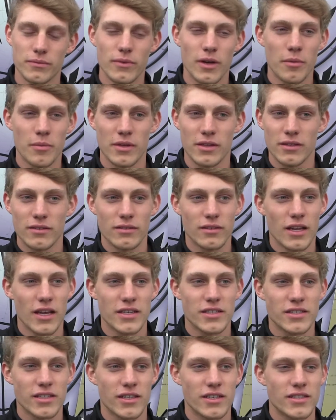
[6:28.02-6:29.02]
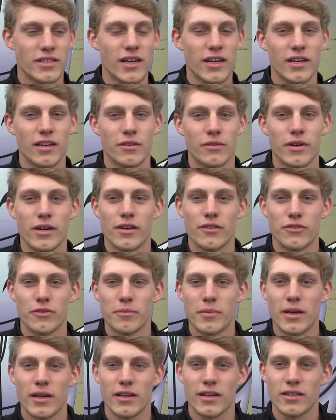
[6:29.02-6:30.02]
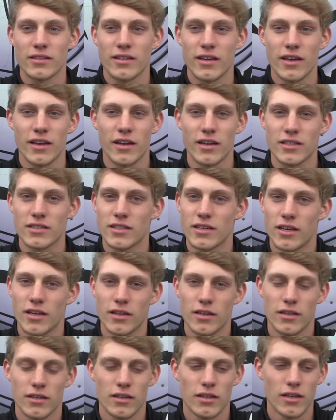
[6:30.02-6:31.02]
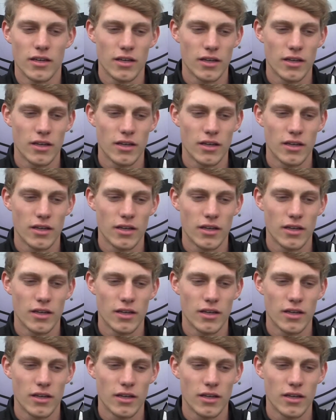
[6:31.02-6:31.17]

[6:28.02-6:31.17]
I mean, less than a second away from making it to NXN,